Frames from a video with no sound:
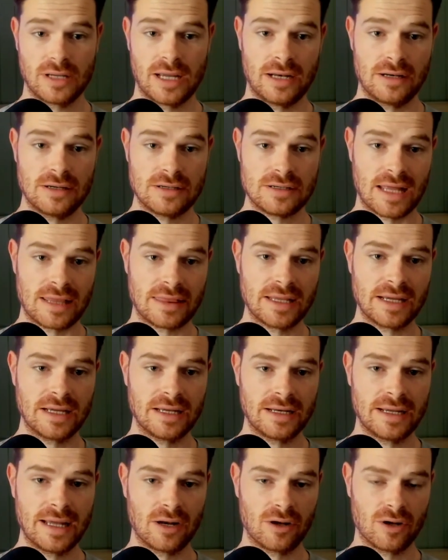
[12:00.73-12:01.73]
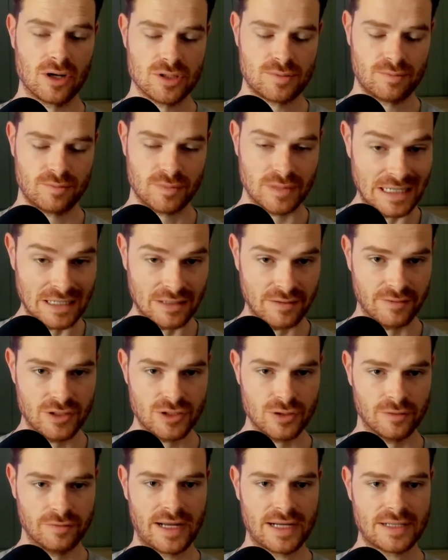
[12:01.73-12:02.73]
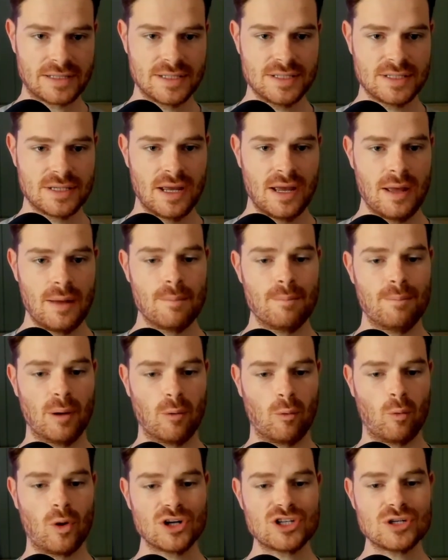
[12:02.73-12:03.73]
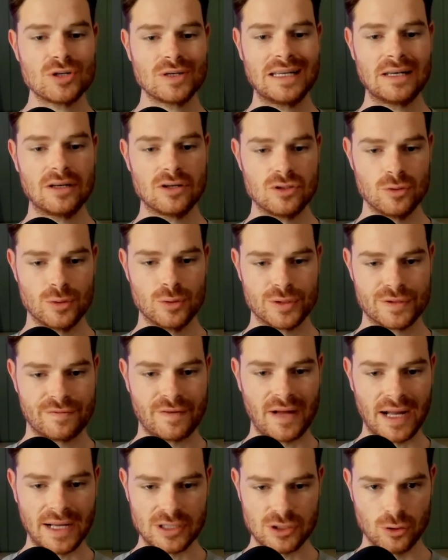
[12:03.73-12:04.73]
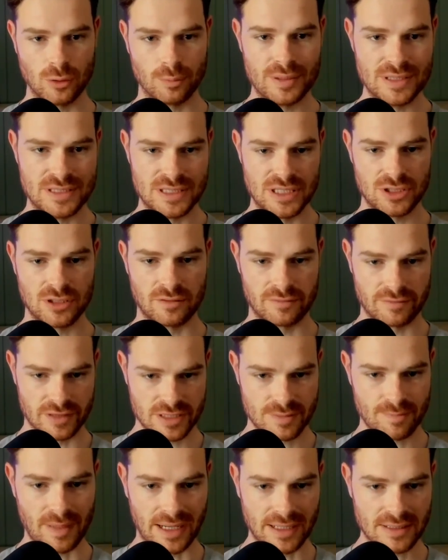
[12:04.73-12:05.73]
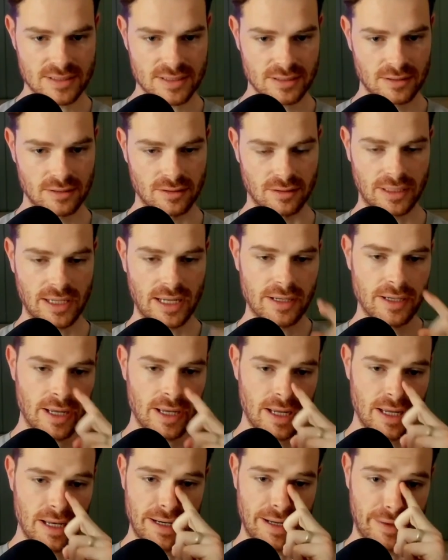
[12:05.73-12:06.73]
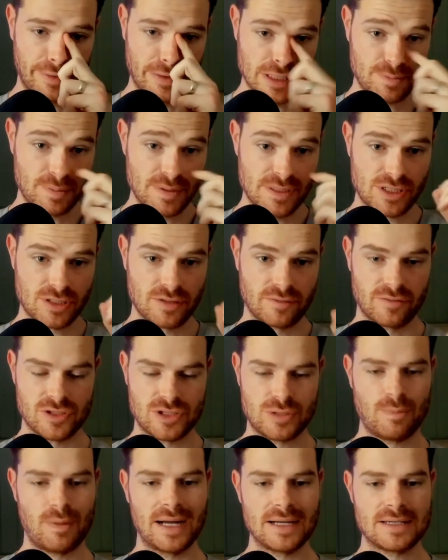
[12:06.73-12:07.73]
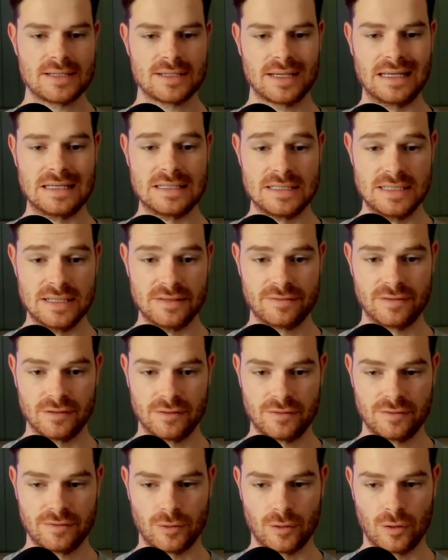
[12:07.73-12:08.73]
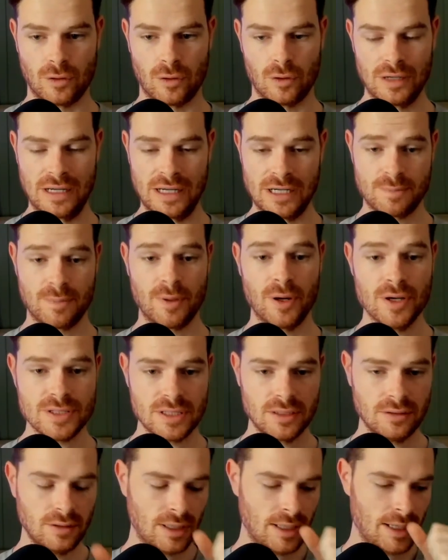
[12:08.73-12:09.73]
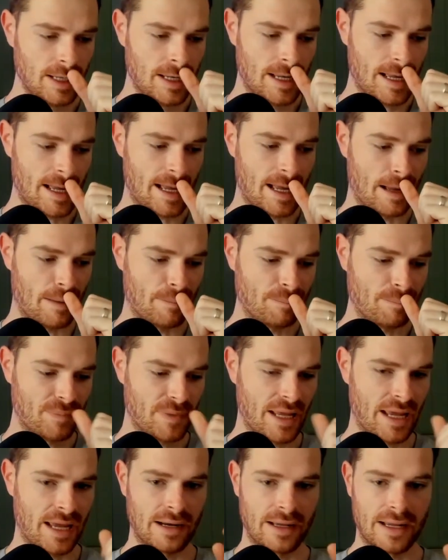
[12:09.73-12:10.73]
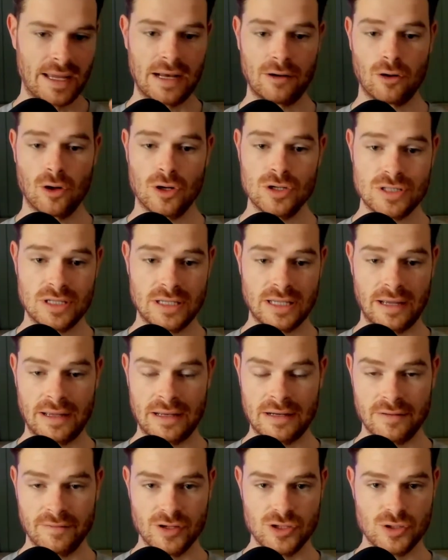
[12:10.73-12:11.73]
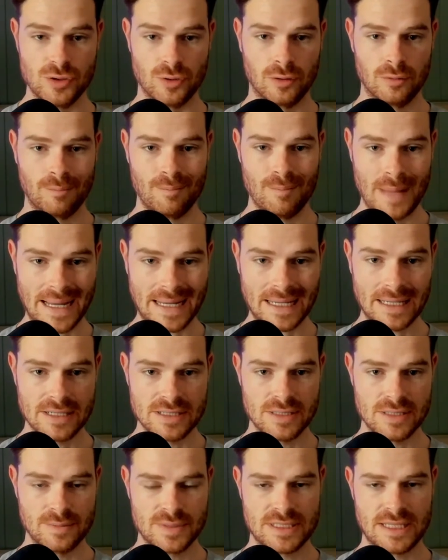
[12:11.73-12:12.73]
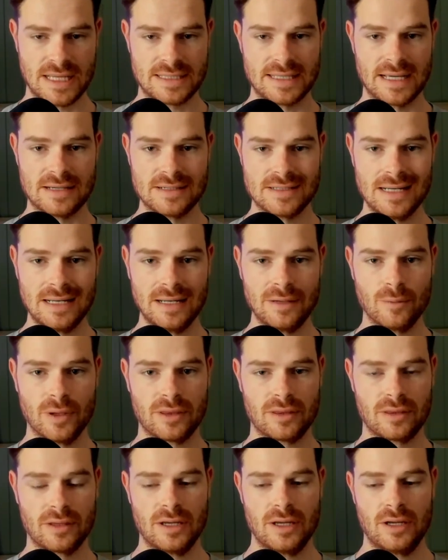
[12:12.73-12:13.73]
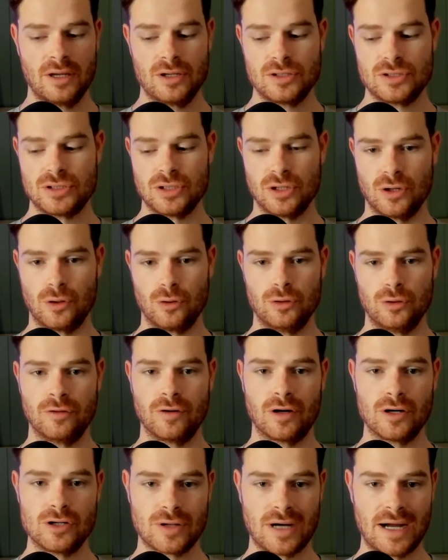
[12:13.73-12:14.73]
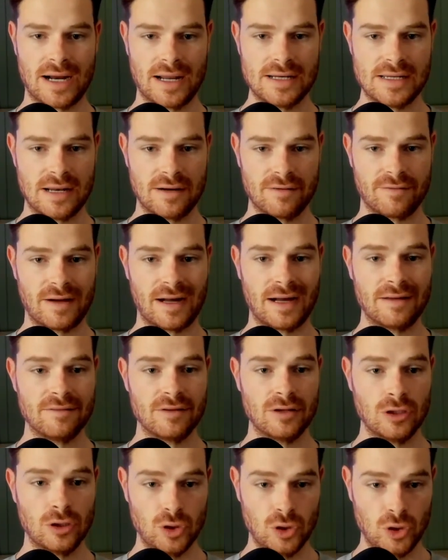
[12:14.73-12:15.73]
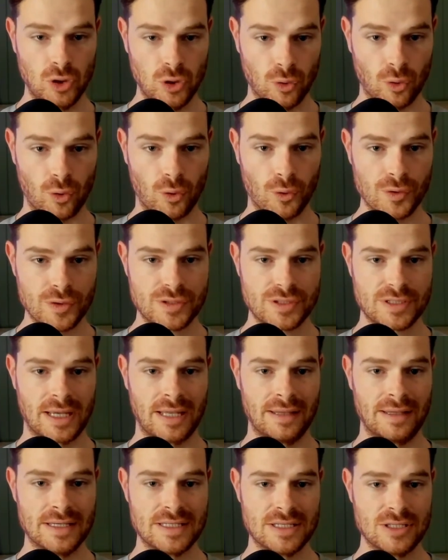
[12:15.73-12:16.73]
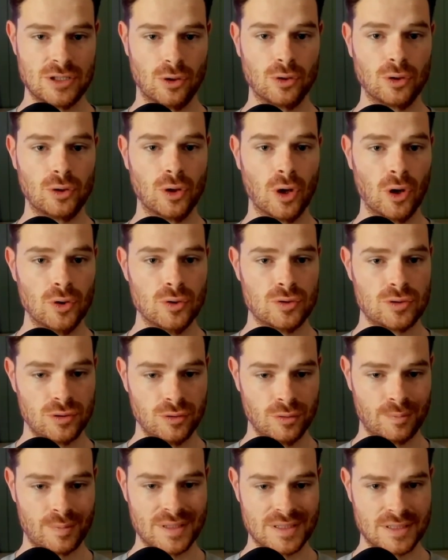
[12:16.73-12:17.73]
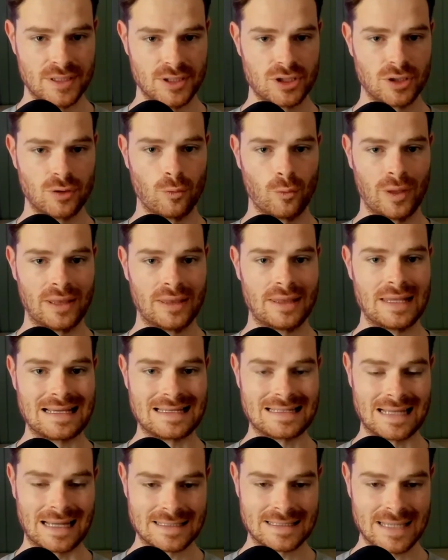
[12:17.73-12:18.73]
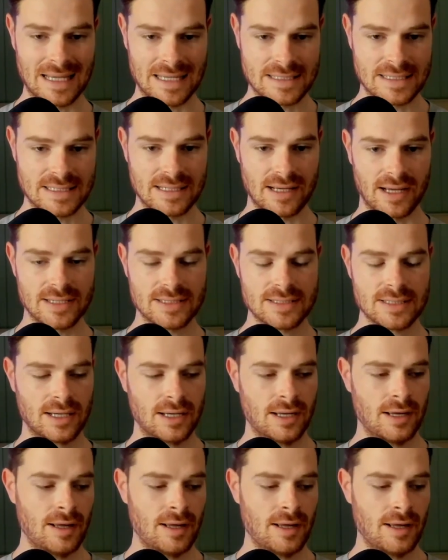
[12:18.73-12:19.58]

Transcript: And I think it goes individual factors, but what you need to do is find your position of respite. Okay. Now, this position of respite is different for each person. And again, goes to their individual mechanisms that they're dealing with. So you've got to try and identify yours. And this is your go-to position when things get sensitized.